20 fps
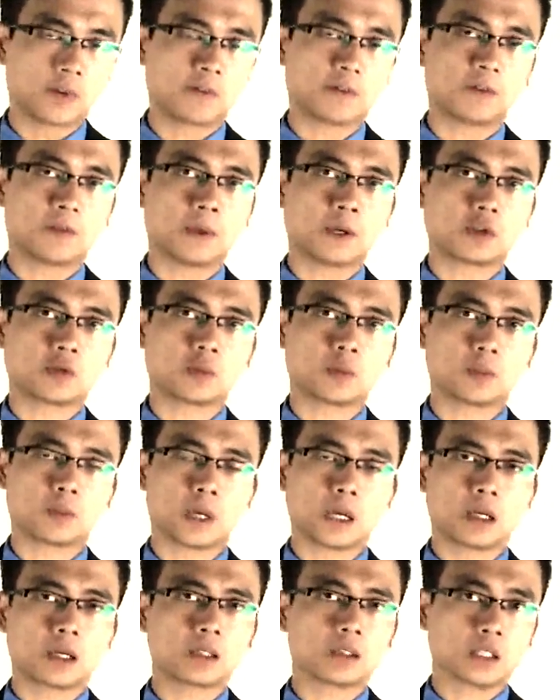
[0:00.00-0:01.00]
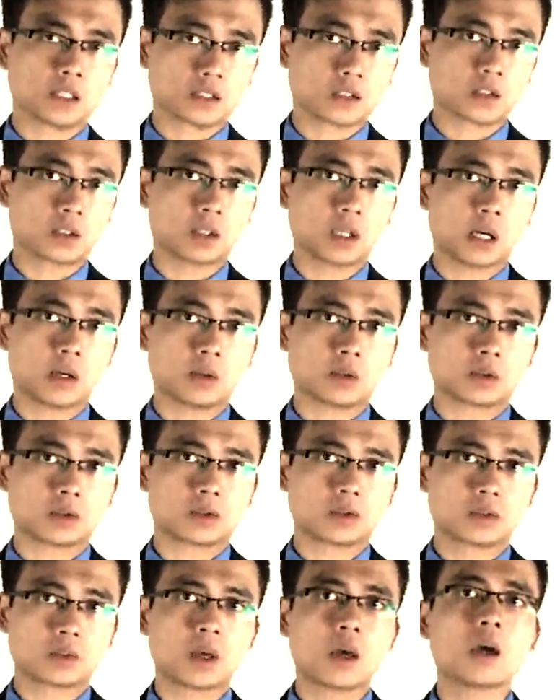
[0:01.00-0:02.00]
information will be
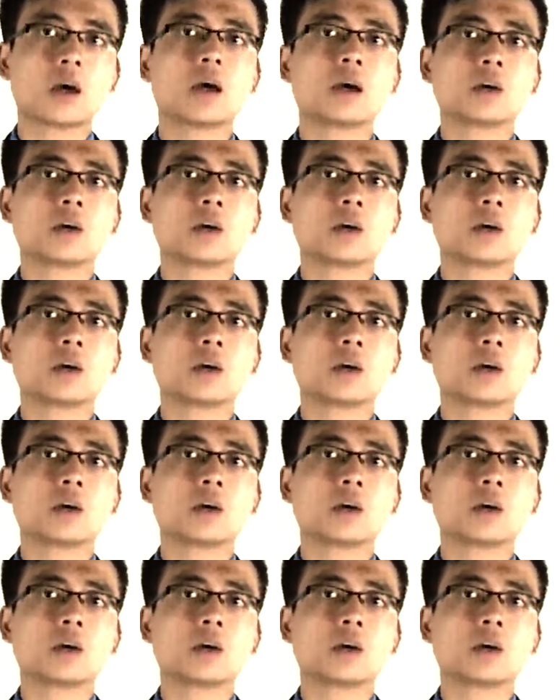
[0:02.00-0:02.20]
disclosed